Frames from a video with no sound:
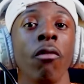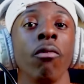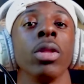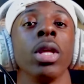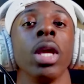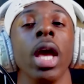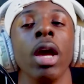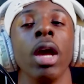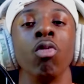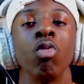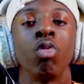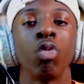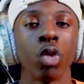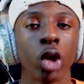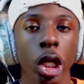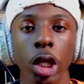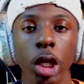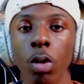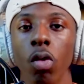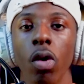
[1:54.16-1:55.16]
and
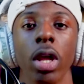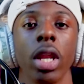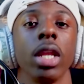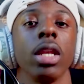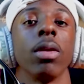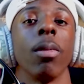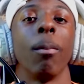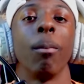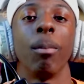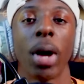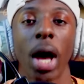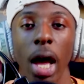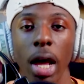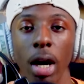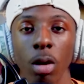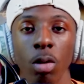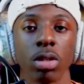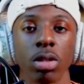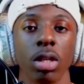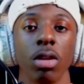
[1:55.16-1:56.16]
recreating the
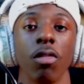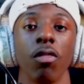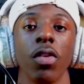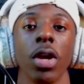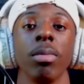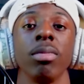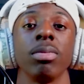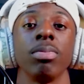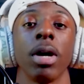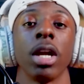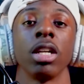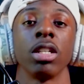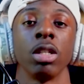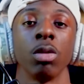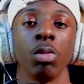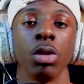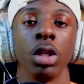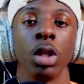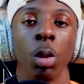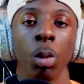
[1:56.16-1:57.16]
battles and the famous battles that we
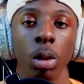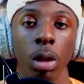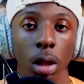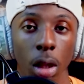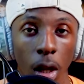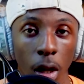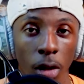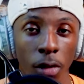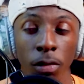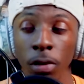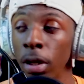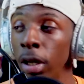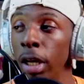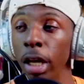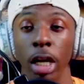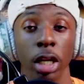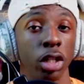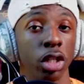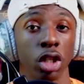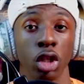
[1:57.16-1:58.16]
know and love and
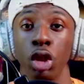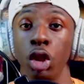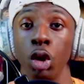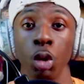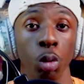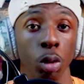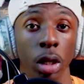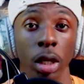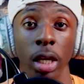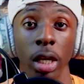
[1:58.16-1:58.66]
just duking it